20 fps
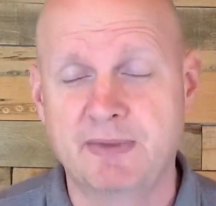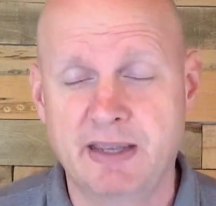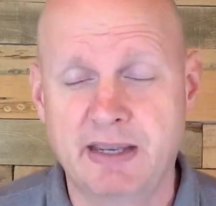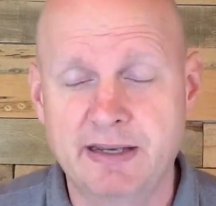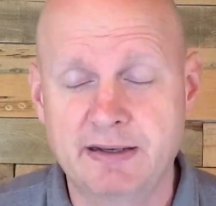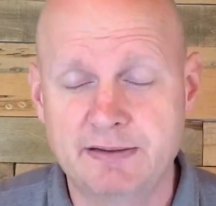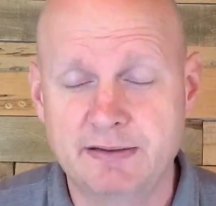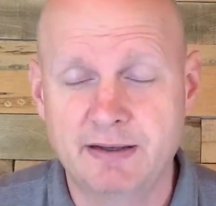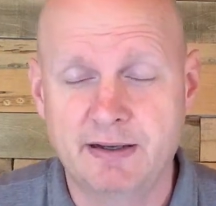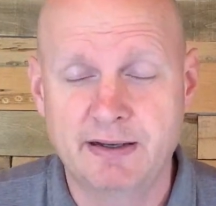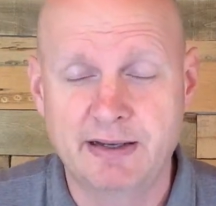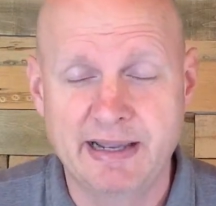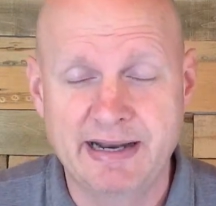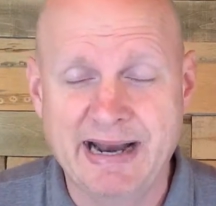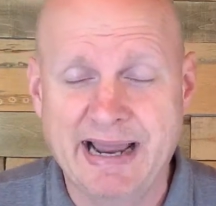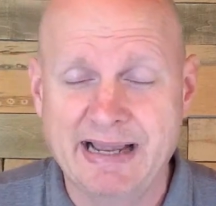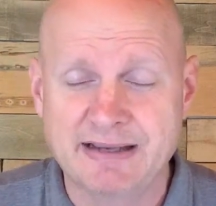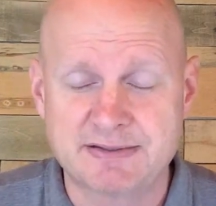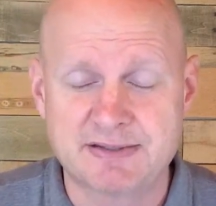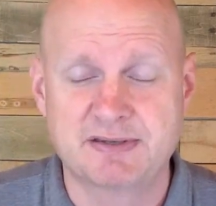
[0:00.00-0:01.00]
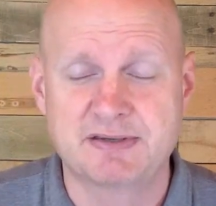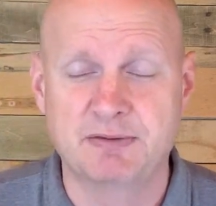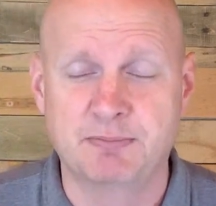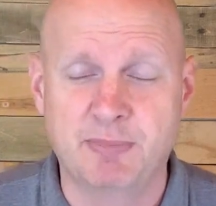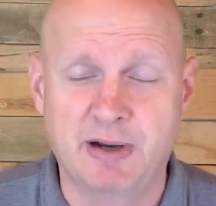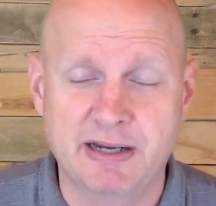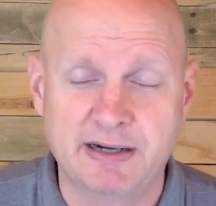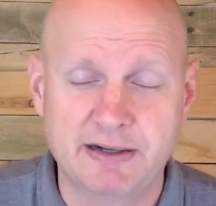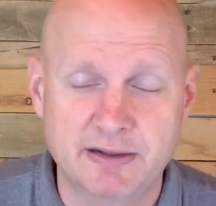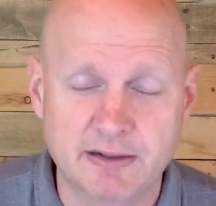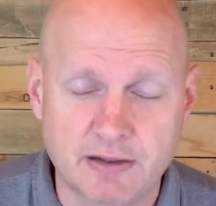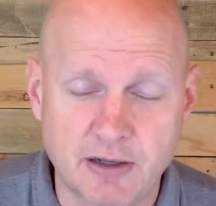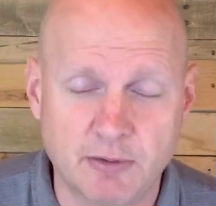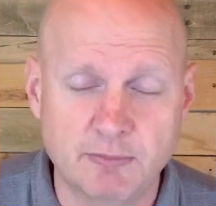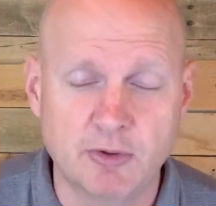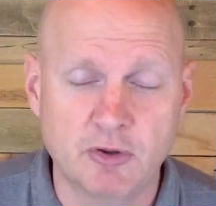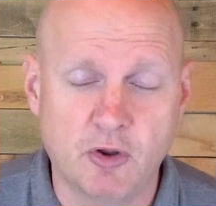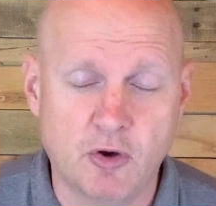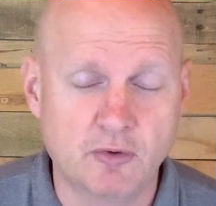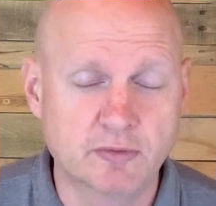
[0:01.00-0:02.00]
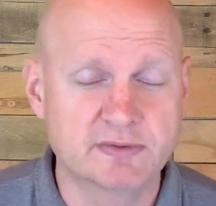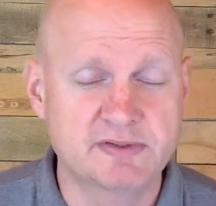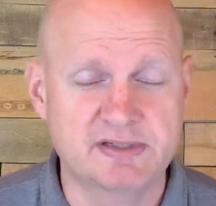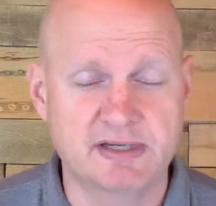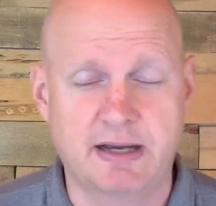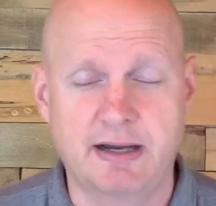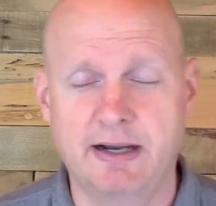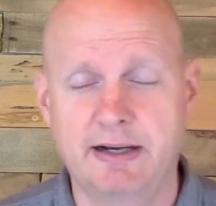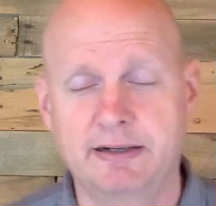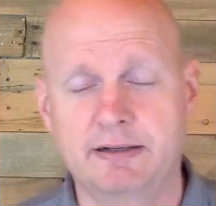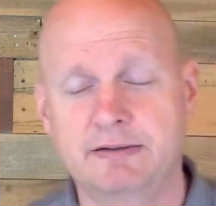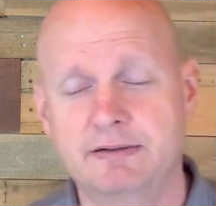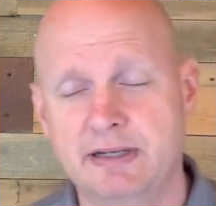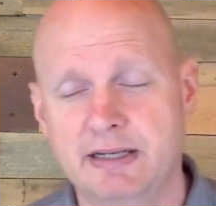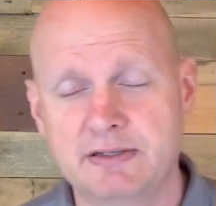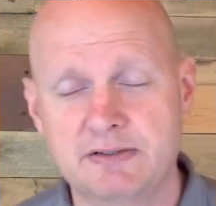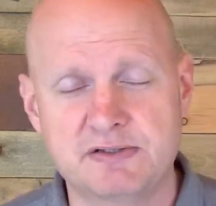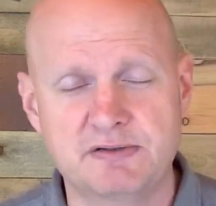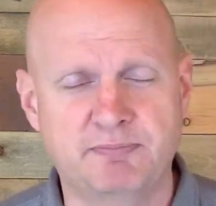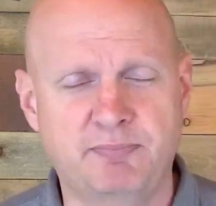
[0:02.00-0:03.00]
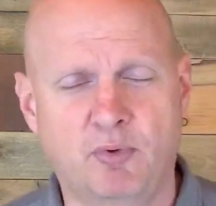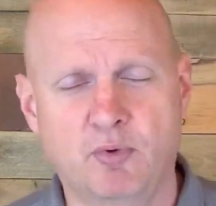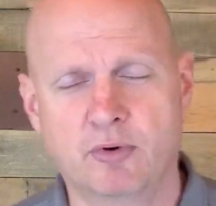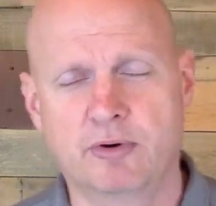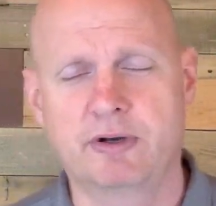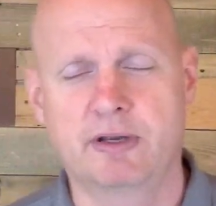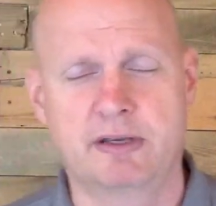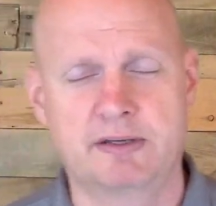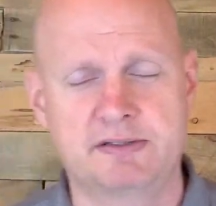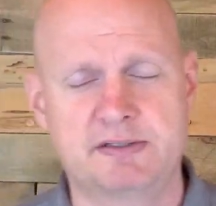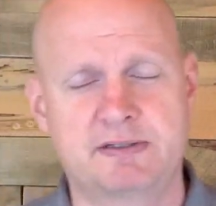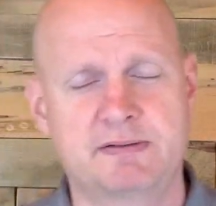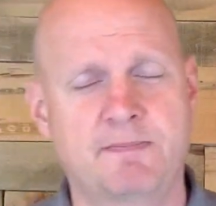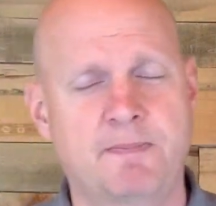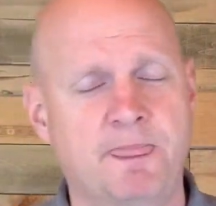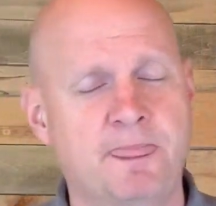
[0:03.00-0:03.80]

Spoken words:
and ask somebody to come alongside and support us.